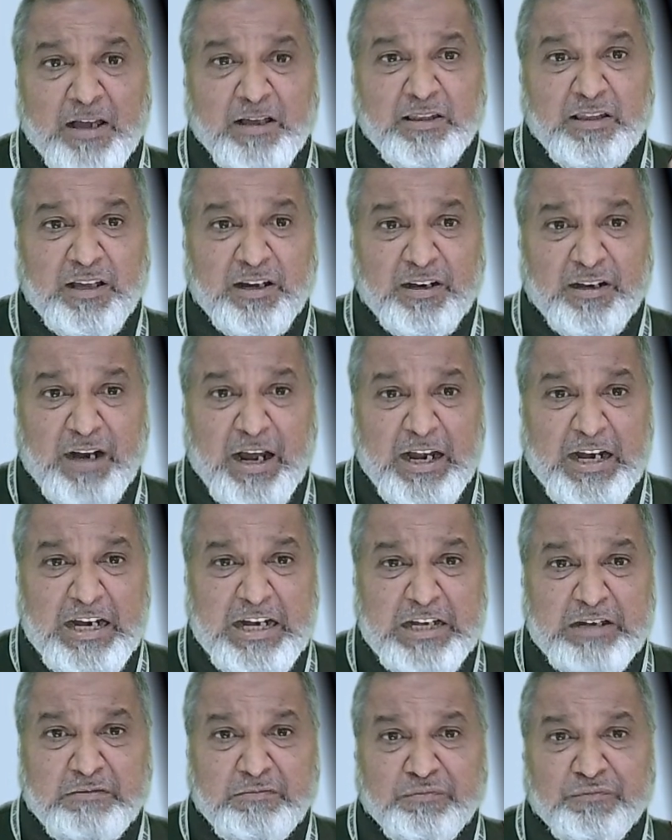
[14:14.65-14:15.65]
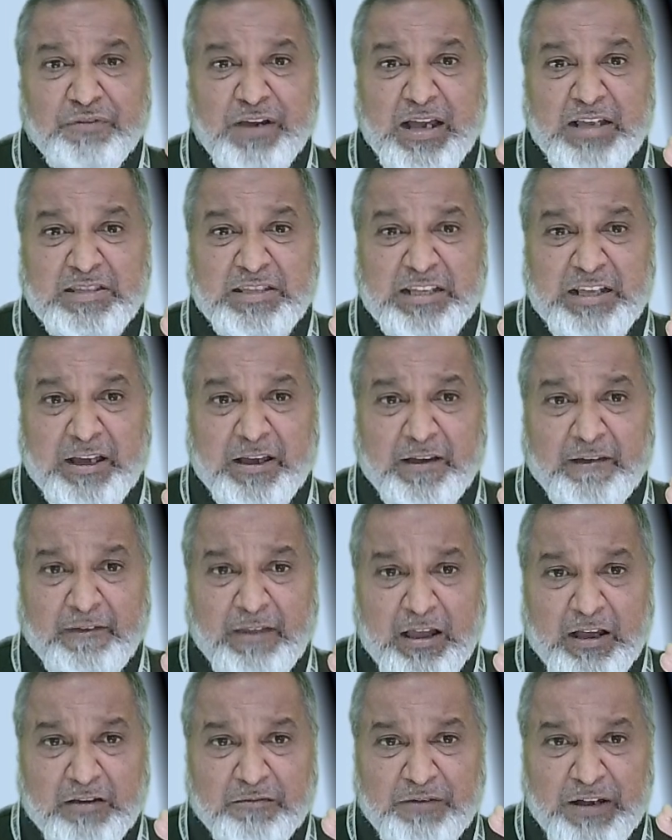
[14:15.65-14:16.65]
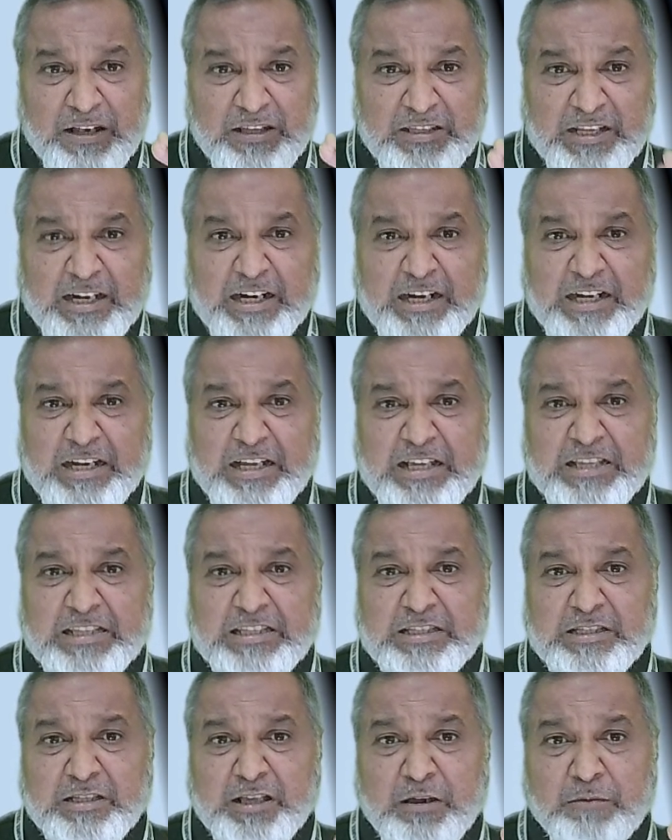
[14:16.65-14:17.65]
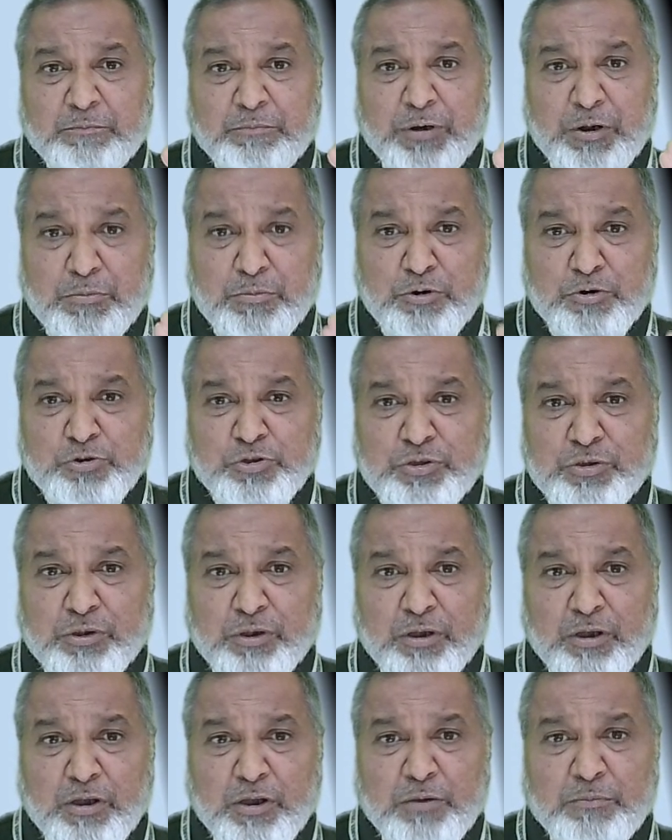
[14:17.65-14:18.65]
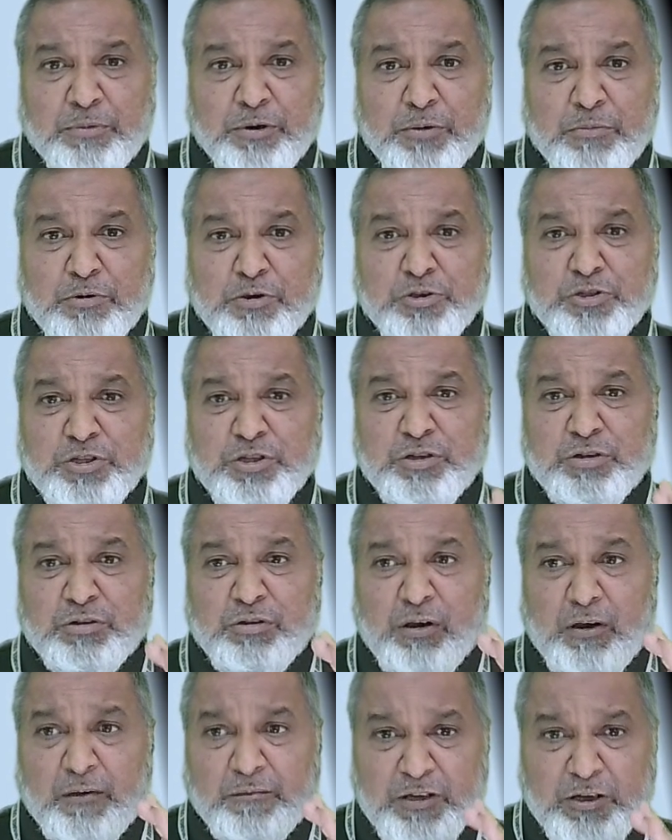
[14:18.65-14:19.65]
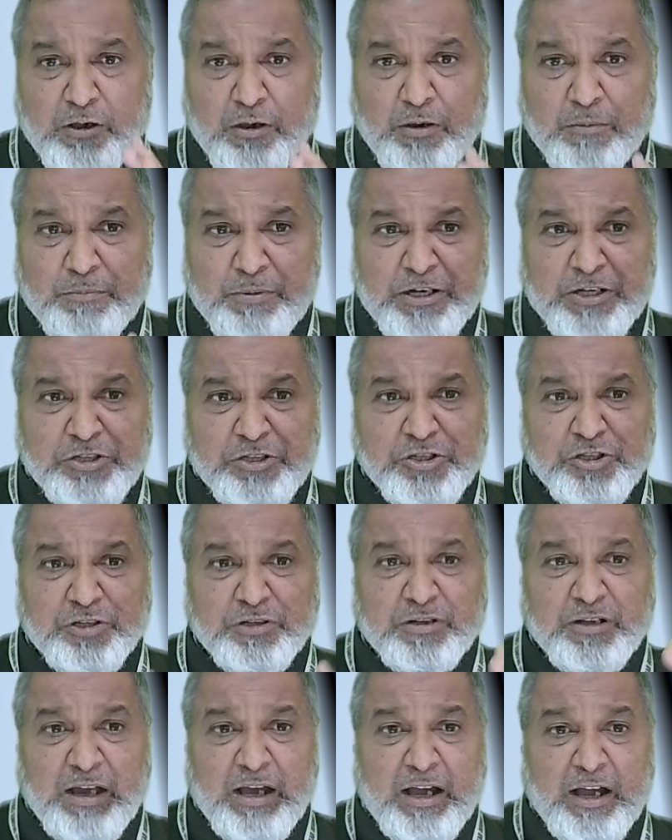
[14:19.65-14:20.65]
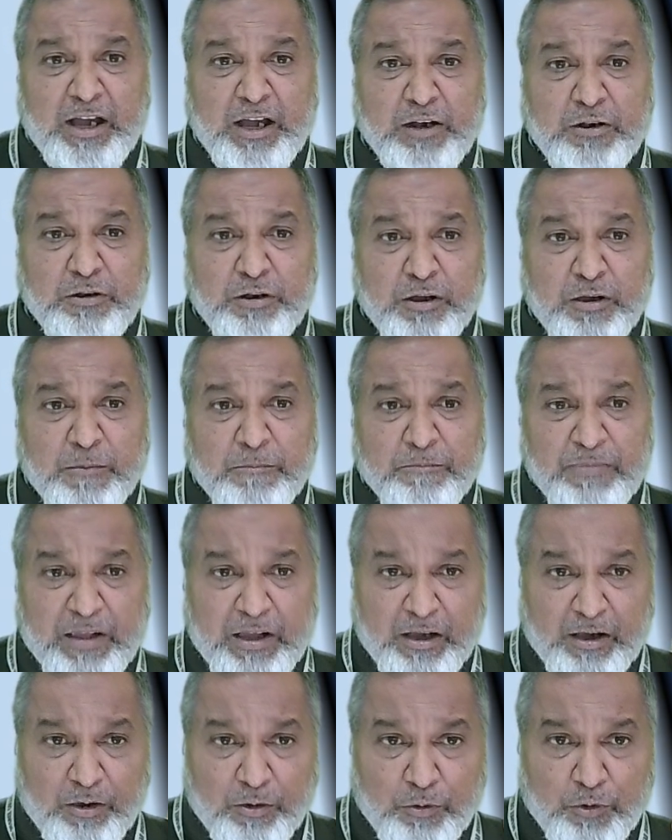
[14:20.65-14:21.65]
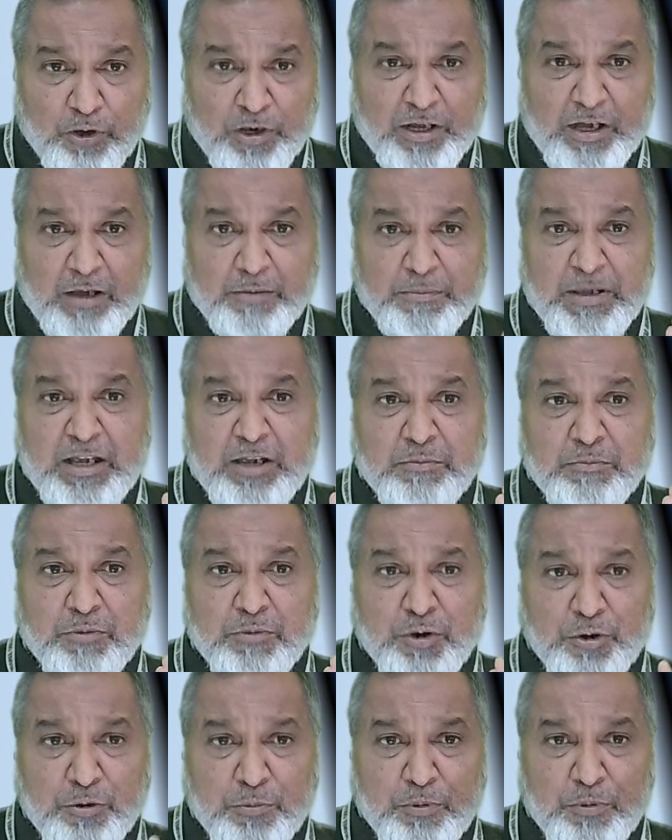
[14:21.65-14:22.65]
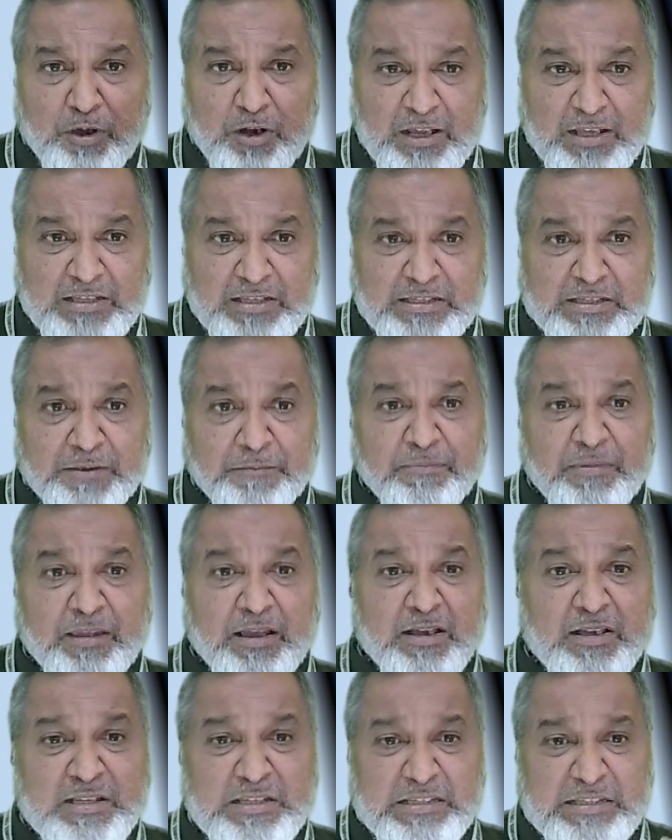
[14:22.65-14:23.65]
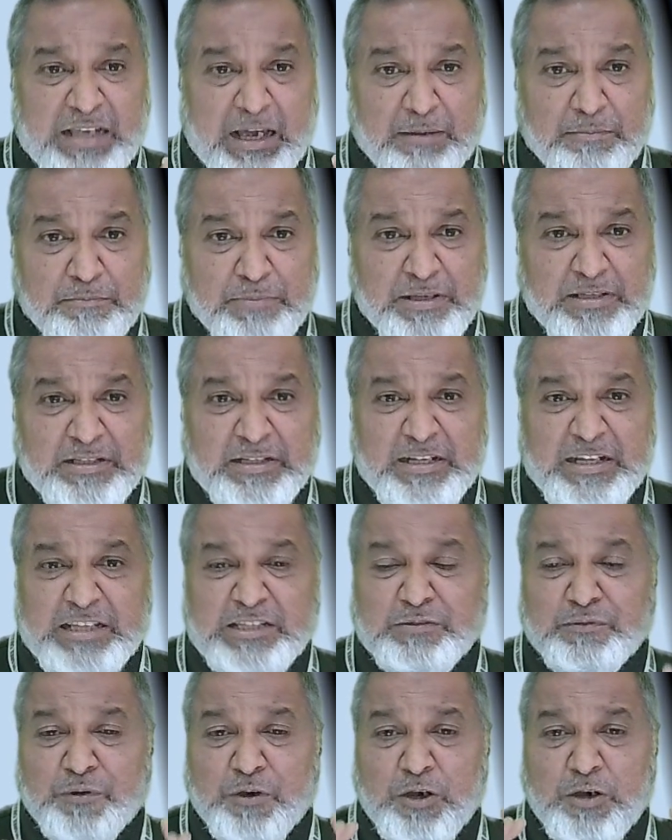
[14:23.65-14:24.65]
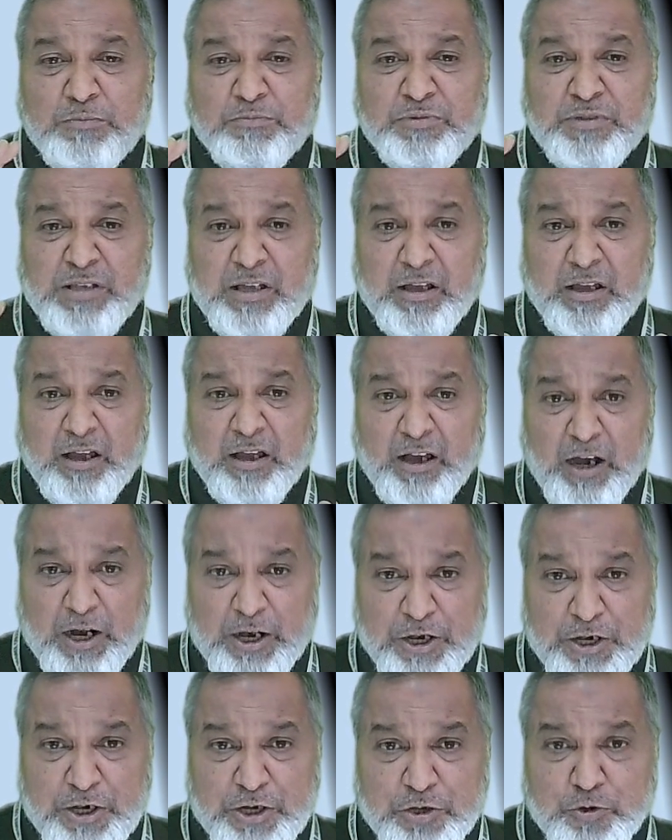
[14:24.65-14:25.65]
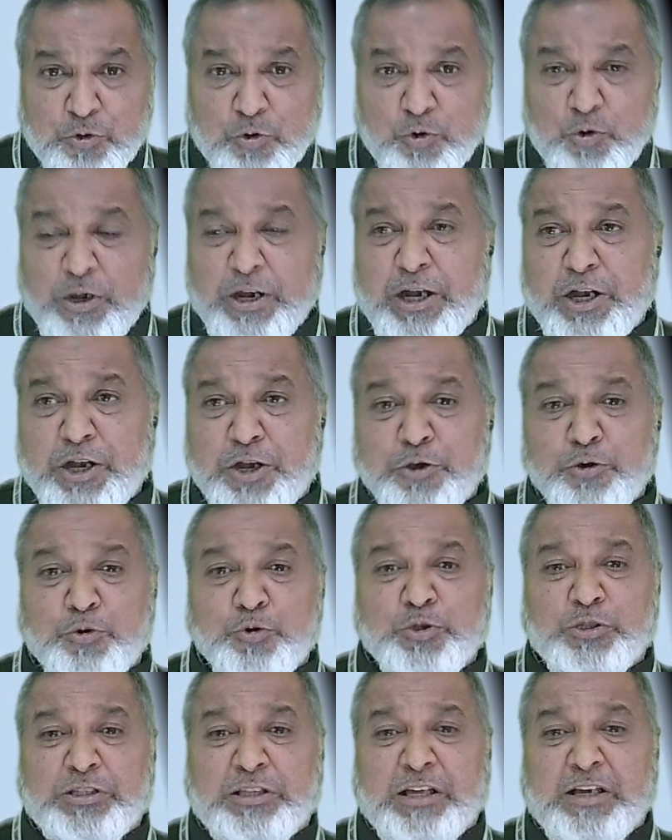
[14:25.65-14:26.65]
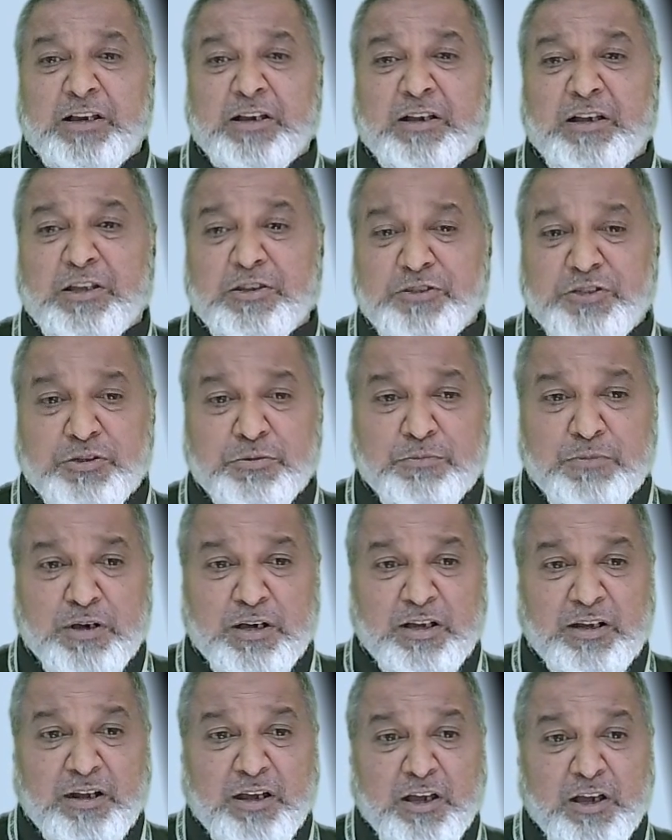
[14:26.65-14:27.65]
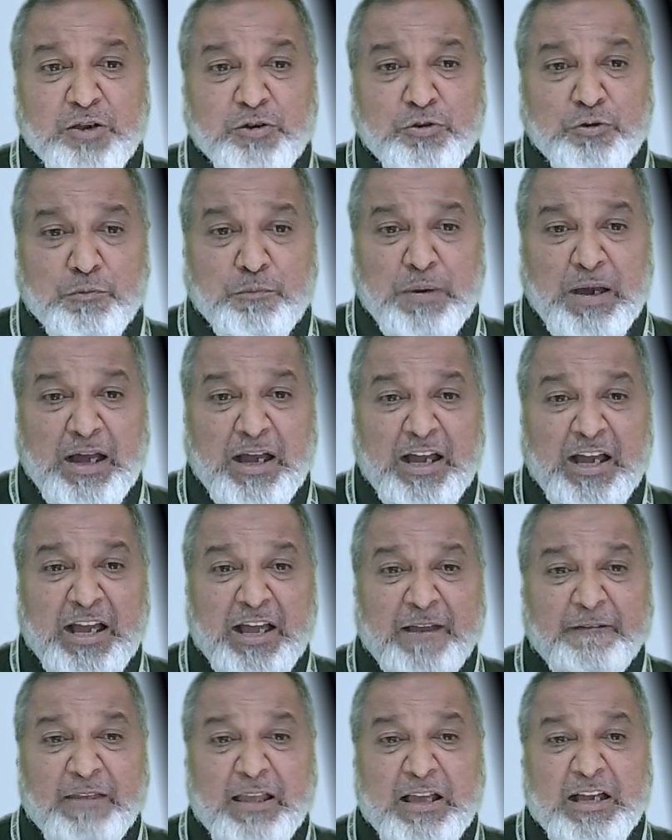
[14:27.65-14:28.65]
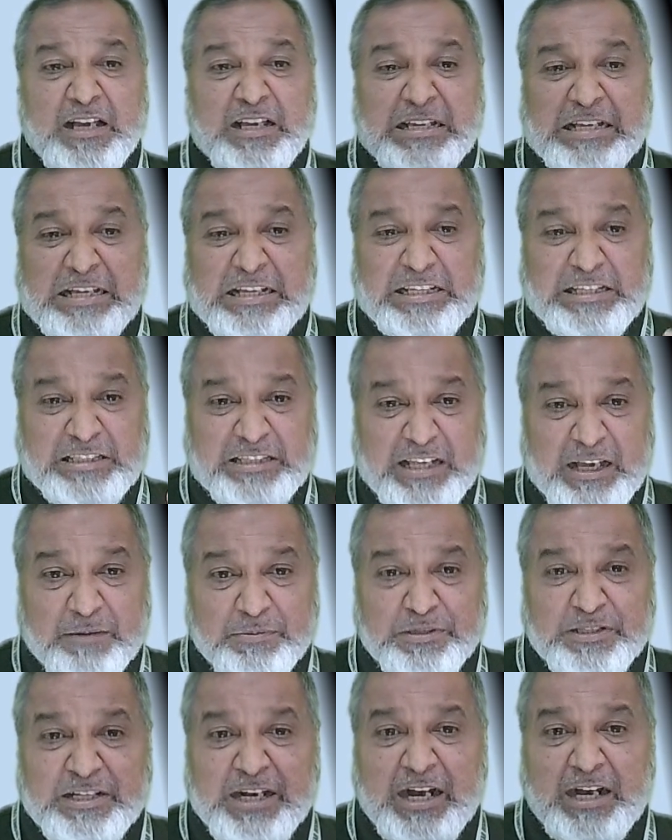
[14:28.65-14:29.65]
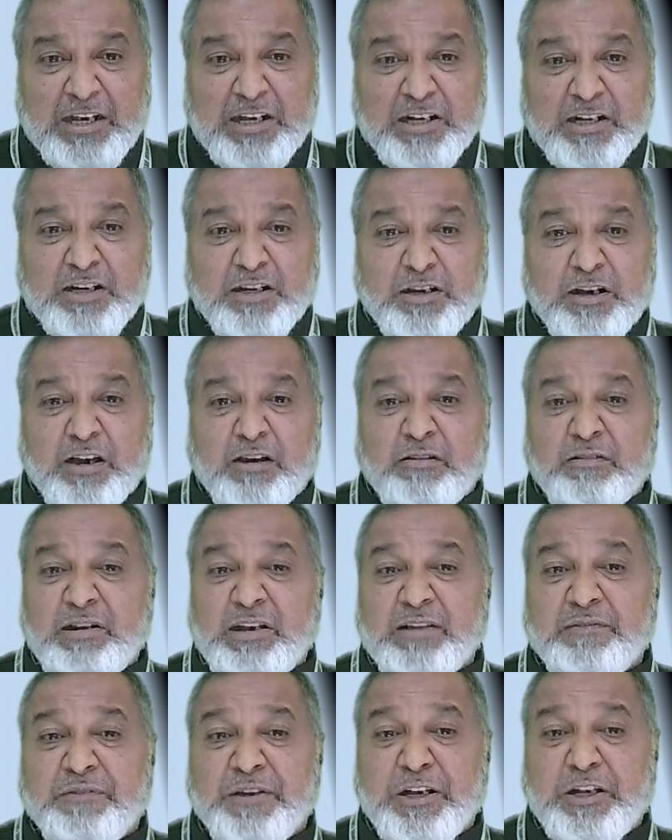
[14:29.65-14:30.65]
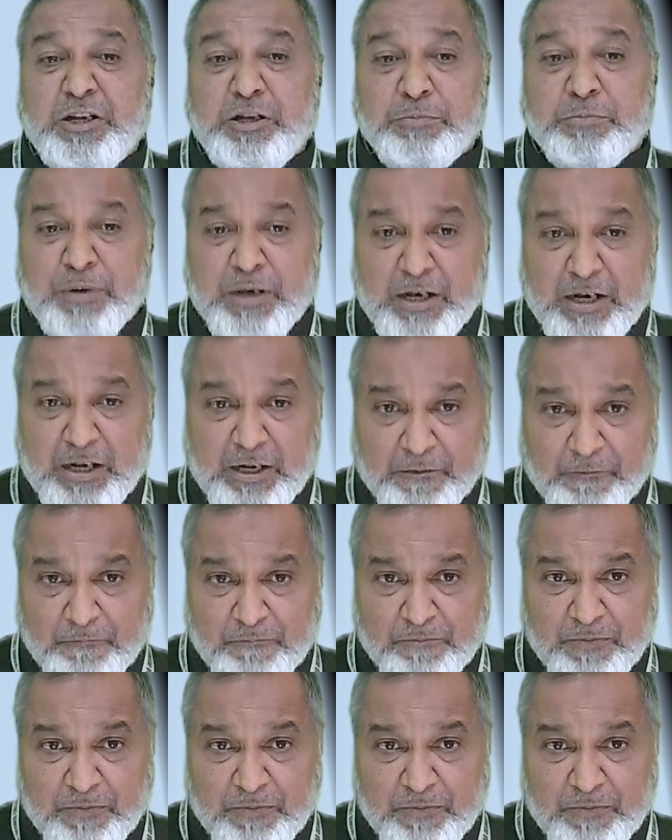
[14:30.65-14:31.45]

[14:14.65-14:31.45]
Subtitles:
The right facilities promotion of the competition and overcoming monopolies. Some business firms induce the consumer to buy substandard or defective product.